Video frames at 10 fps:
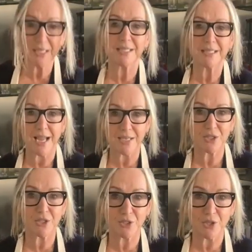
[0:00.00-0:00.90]
going to start
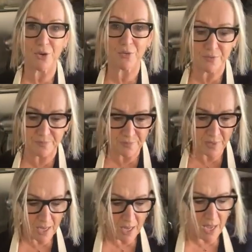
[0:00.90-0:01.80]
to dissolve.
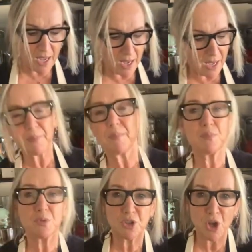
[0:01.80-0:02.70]

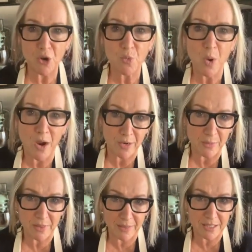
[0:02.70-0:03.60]
Don't worry
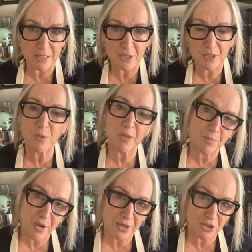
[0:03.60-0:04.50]
with this, because
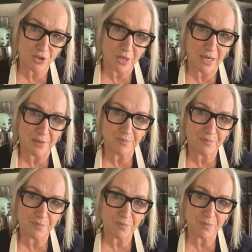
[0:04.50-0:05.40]
with brown sugar,
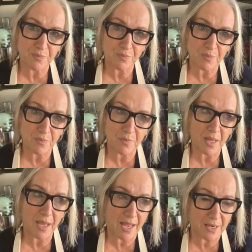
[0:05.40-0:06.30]

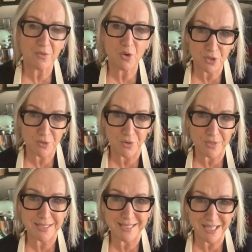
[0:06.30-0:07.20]
and of course you've got
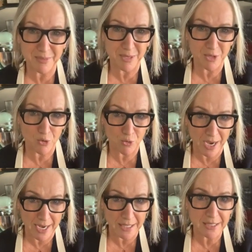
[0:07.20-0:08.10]
the cinnamon
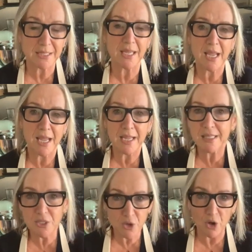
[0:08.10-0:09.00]
grains,
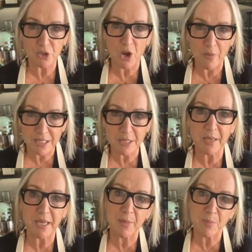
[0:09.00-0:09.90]
it's not going to
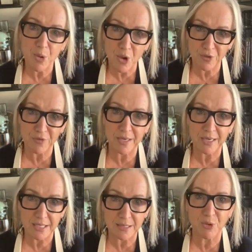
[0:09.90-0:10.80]
be a
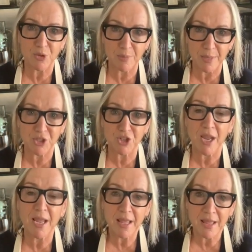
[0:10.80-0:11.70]
perfectly smooth mixture.